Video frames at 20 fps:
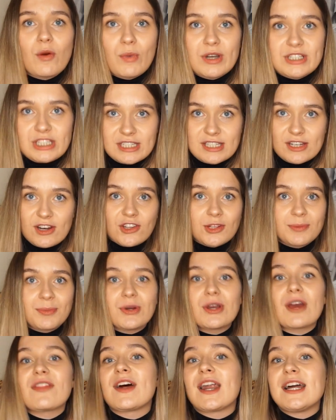which is another
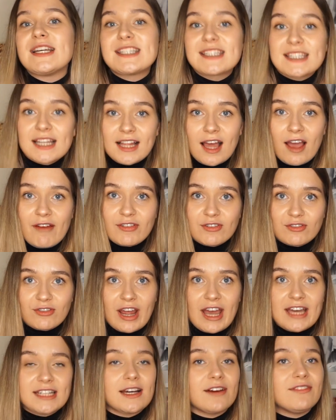book that I still haven't
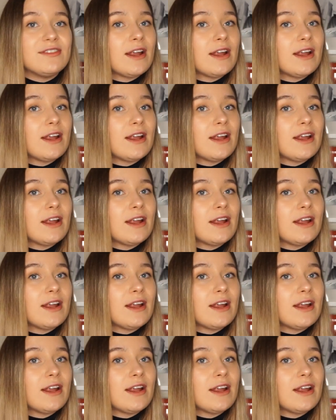read. I've